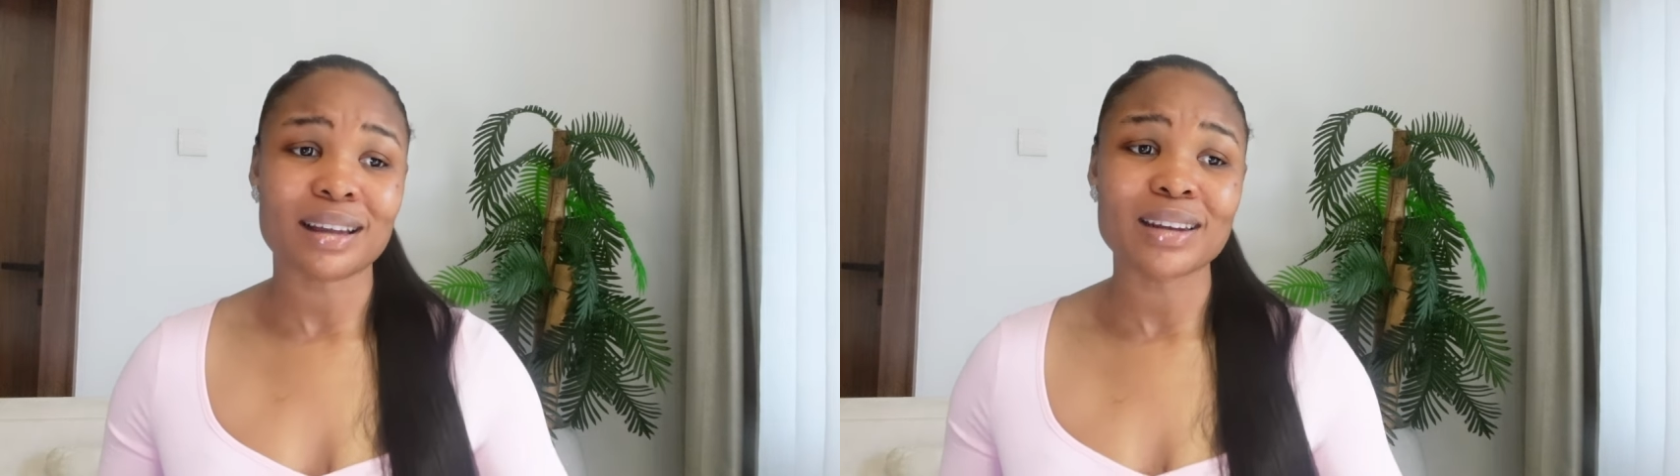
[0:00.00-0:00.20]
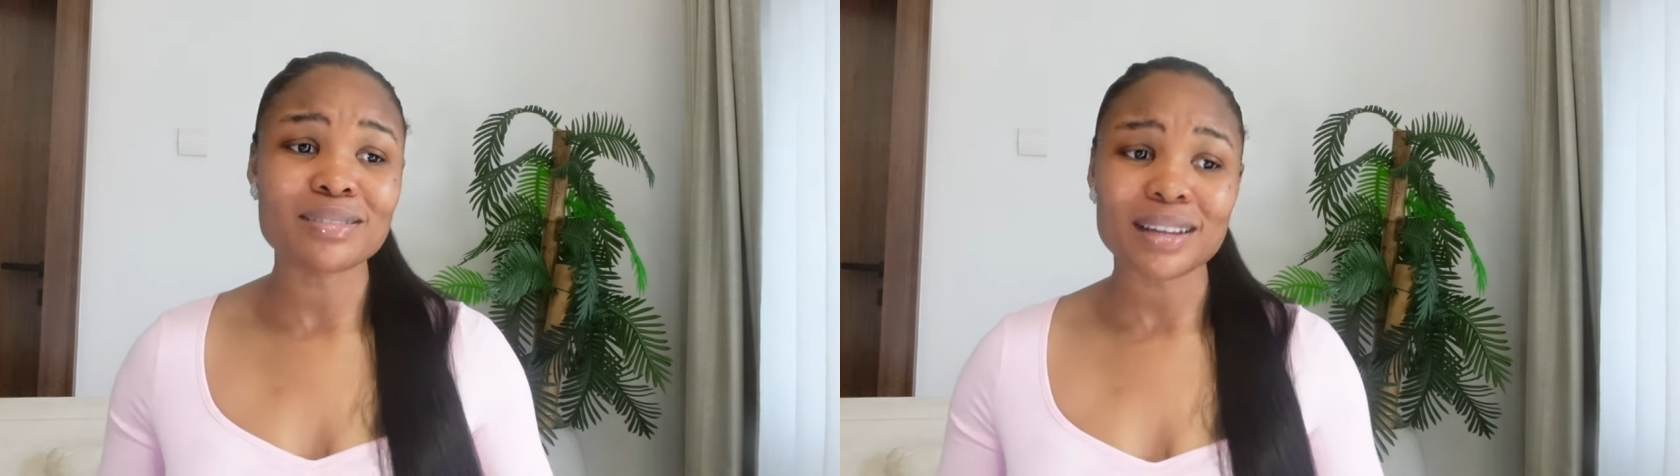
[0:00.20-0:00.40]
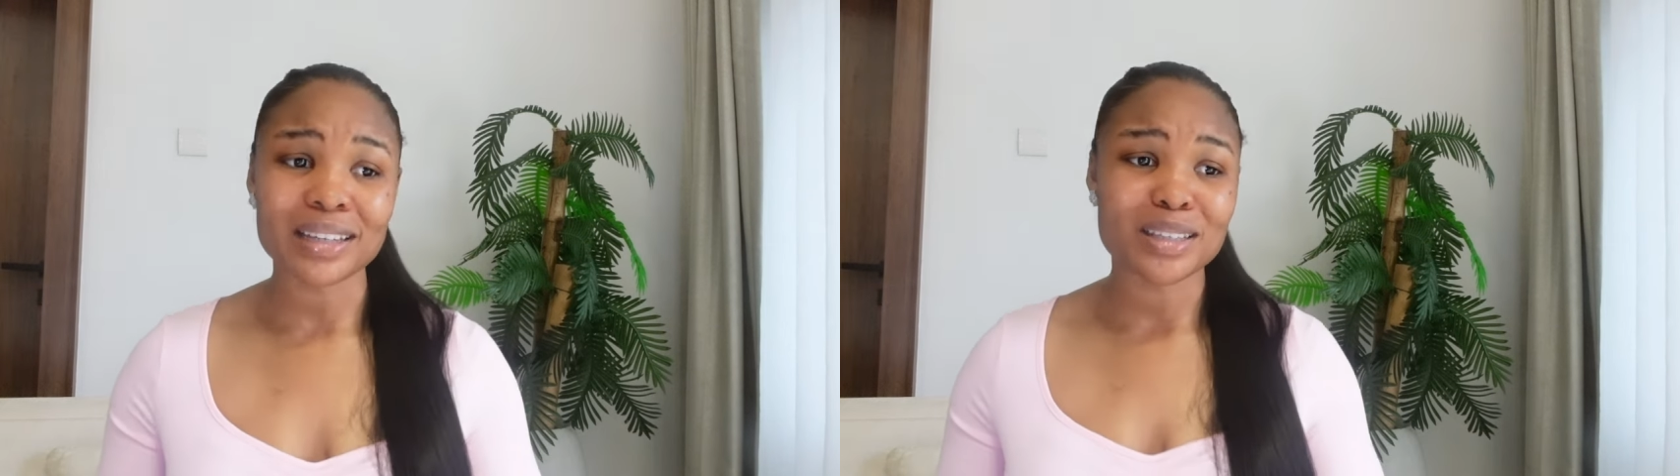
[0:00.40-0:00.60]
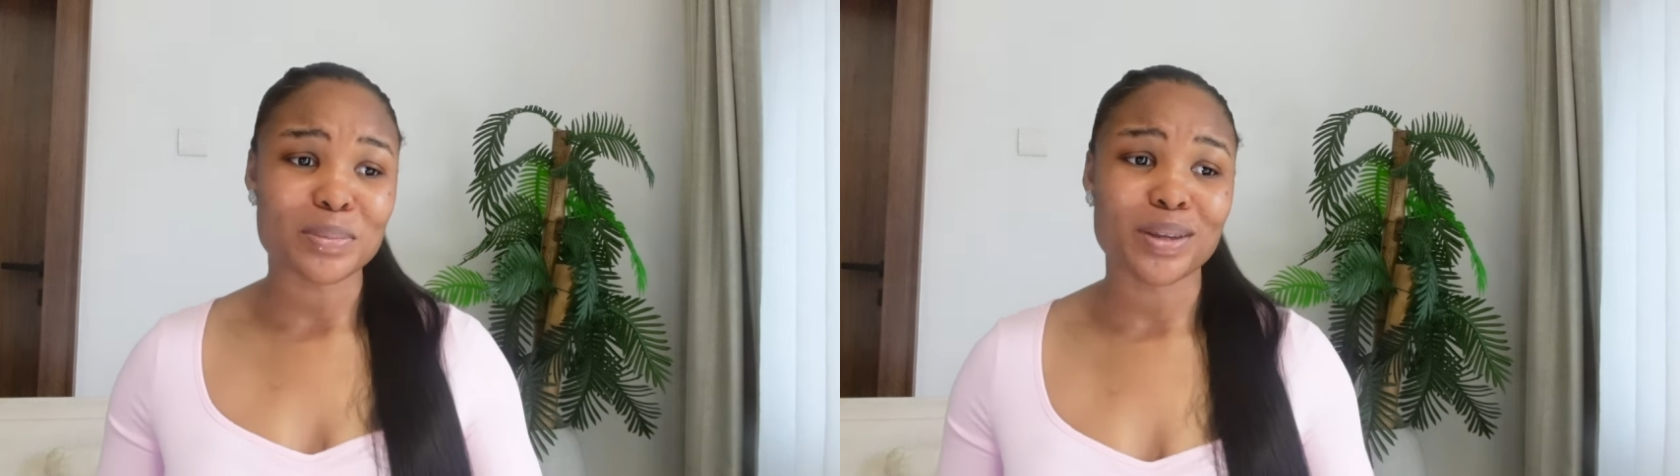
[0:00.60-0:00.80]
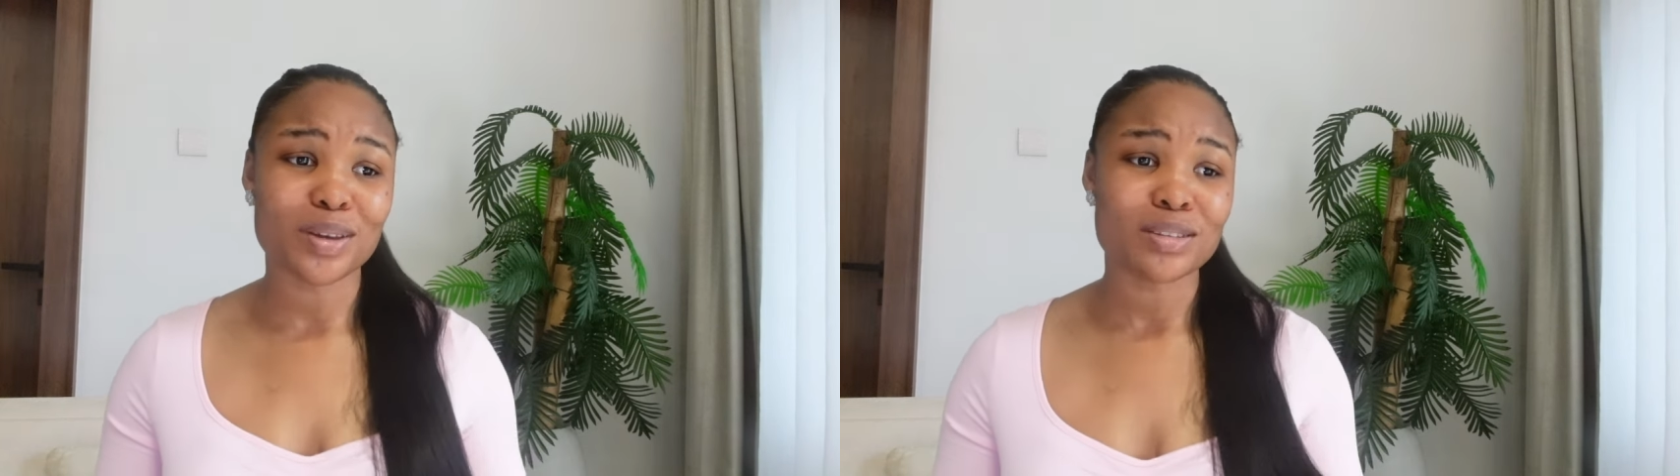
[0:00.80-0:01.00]
I don't like you
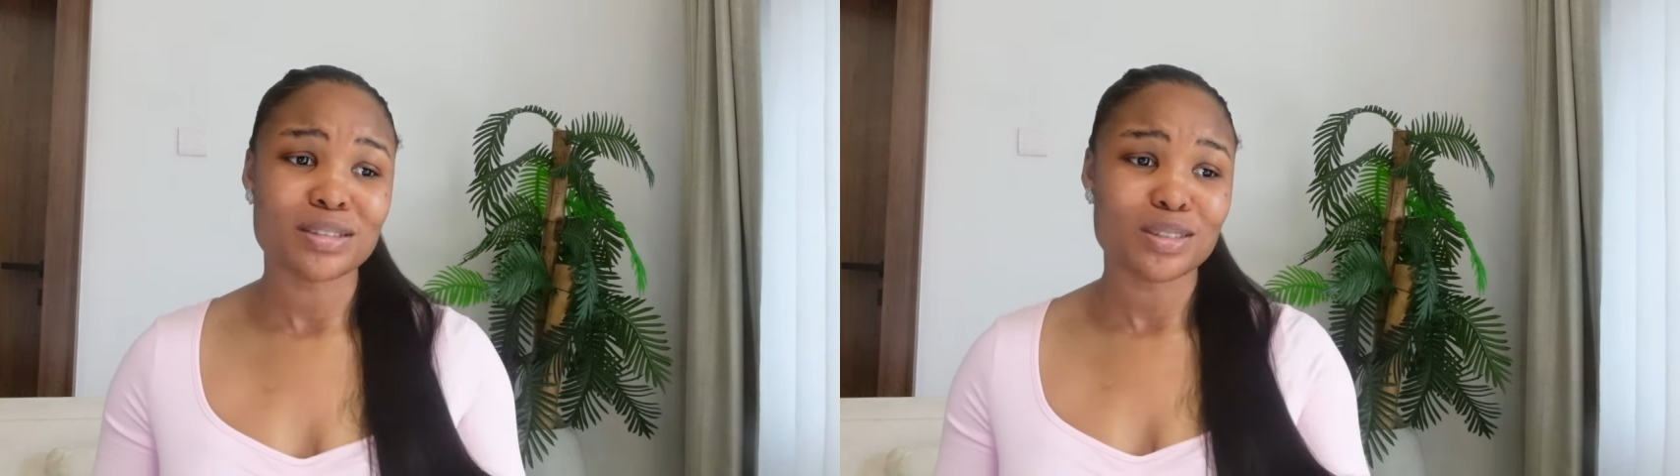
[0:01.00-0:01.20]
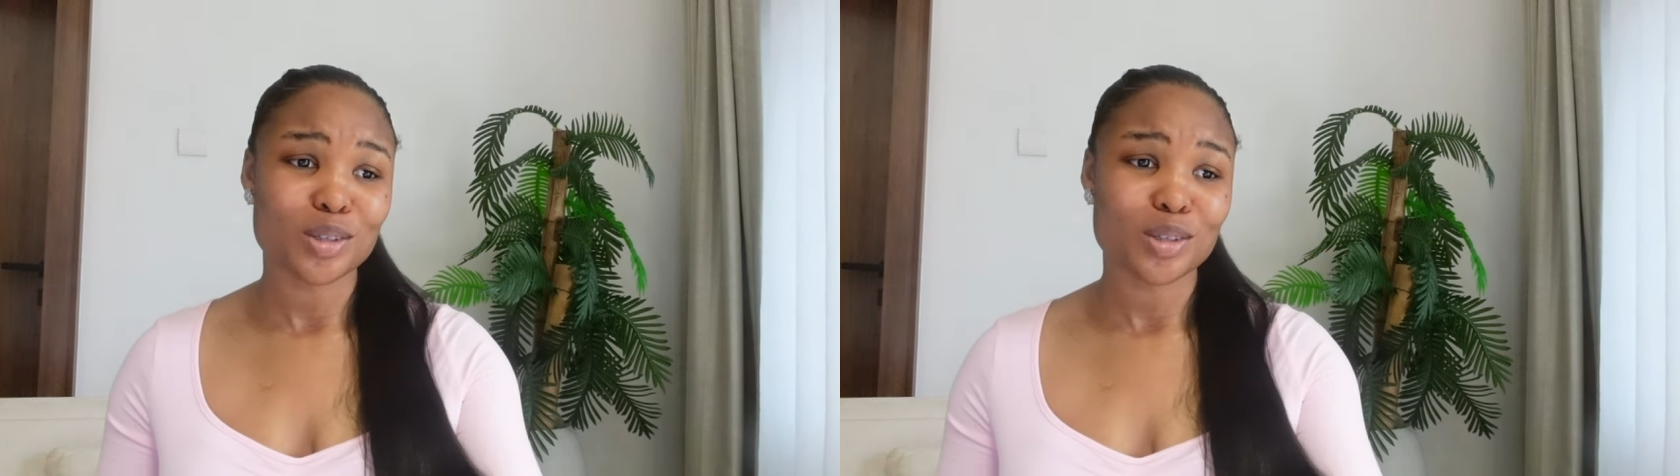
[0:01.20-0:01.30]
because